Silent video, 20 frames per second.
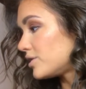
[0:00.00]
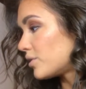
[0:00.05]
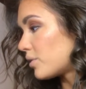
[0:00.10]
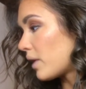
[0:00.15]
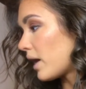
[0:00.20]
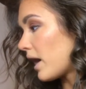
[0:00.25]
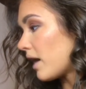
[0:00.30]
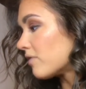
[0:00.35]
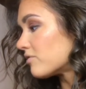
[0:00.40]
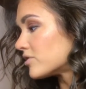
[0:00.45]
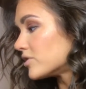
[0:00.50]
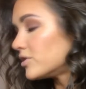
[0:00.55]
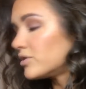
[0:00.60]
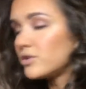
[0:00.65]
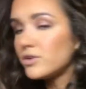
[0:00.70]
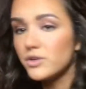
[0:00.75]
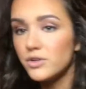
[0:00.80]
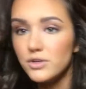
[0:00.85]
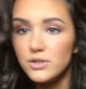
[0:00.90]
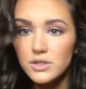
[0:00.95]
You don't have to.
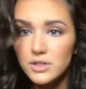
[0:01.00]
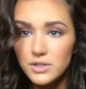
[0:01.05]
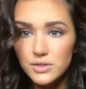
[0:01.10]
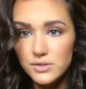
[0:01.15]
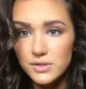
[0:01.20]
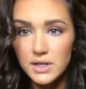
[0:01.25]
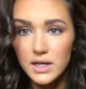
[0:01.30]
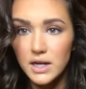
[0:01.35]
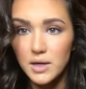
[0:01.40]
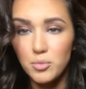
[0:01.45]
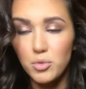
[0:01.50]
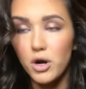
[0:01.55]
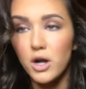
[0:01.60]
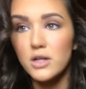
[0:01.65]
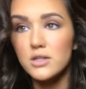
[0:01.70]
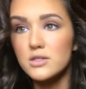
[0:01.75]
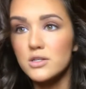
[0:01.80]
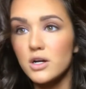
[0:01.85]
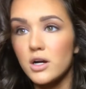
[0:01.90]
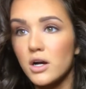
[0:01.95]
You can use any
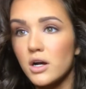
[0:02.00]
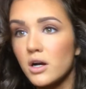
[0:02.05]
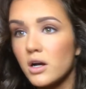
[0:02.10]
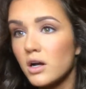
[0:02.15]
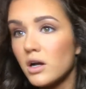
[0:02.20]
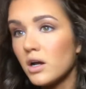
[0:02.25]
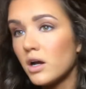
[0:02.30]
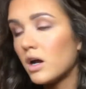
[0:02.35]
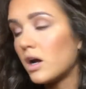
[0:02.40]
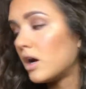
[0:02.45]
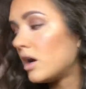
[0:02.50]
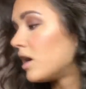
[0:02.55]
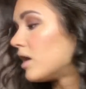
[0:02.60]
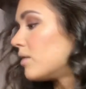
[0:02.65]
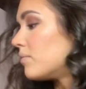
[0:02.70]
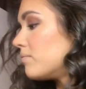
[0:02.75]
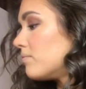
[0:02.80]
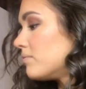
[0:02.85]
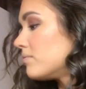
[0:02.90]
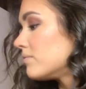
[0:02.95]
bronzer
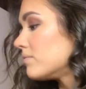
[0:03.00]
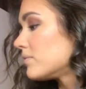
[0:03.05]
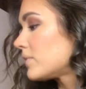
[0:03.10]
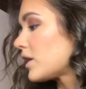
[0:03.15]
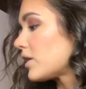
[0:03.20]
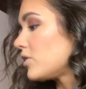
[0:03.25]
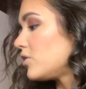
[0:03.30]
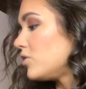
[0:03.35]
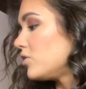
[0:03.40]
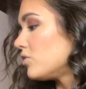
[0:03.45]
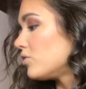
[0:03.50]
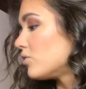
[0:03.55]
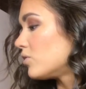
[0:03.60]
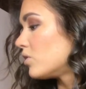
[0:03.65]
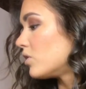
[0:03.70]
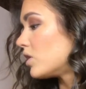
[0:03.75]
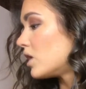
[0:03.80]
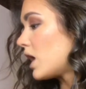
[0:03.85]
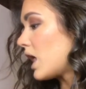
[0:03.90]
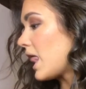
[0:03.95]
that you
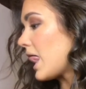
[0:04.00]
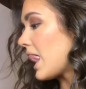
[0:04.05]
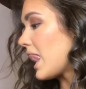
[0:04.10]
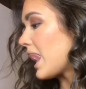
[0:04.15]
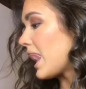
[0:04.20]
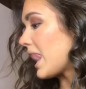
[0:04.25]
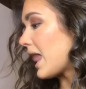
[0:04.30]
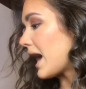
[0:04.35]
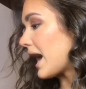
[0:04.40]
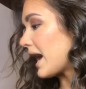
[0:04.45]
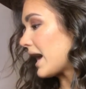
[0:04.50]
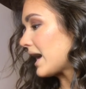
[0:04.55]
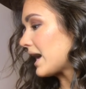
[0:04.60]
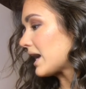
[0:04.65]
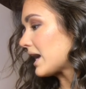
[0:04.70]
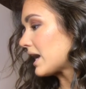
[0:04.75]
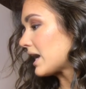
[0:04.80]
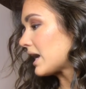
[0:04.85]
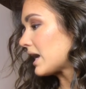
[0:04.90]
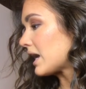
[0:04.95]

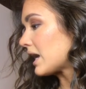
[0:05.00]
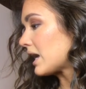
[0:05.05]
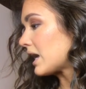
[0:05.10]
like.